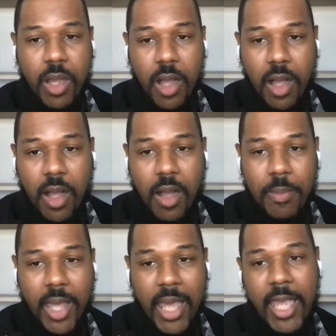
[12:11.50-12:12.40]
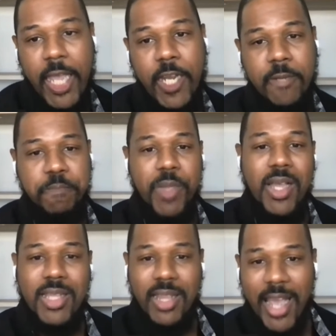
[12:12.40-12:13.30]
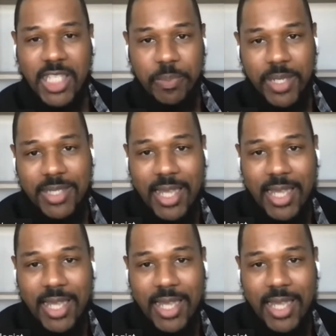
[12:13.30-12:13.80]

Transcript: And the last piece I